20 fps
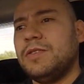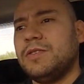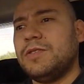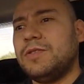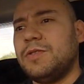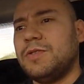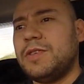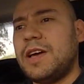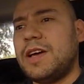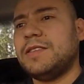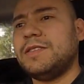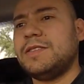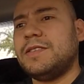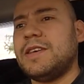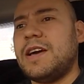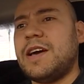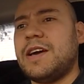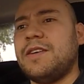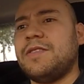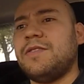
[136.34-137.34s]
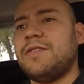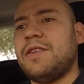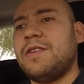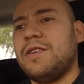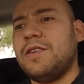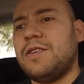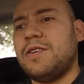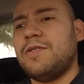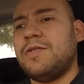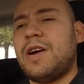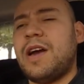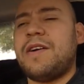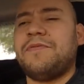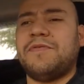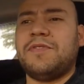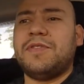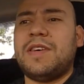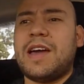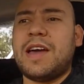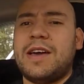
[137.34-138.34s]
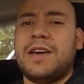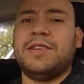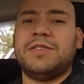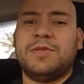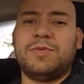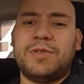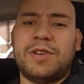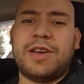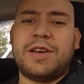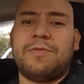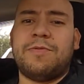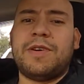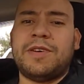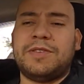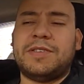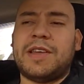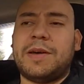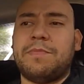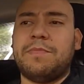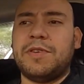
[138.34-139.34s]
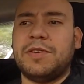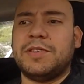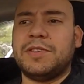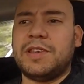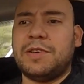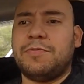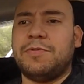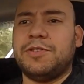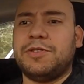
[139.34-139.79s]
So that's that. After that is when I raced that Mustang,